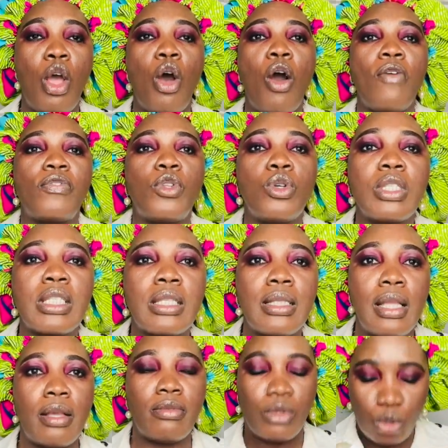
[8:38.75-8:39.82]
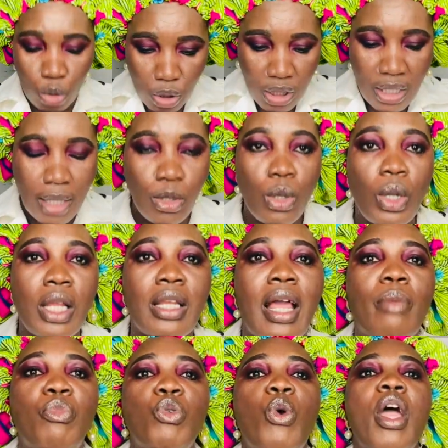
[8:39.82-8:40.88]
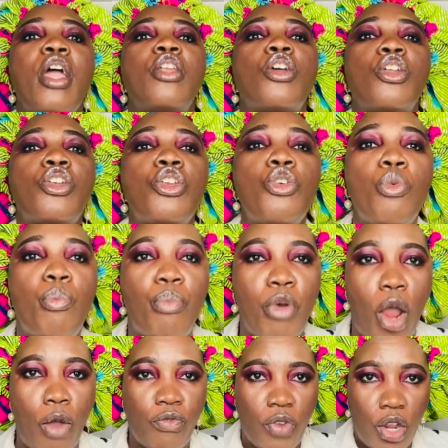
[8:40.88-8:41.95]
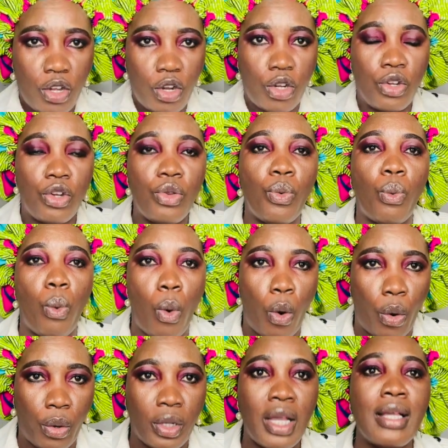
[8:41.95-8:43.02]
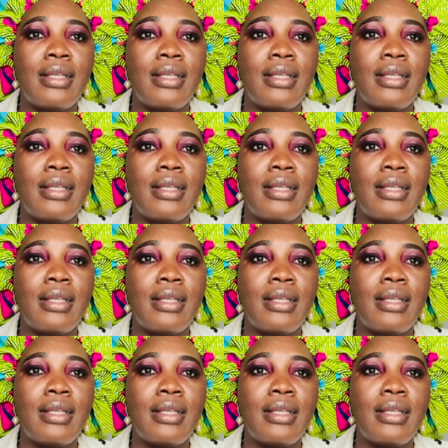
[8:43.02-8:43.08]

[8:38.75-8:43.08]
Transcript: of those slaves to settle in Liberia and a new birth and a new world.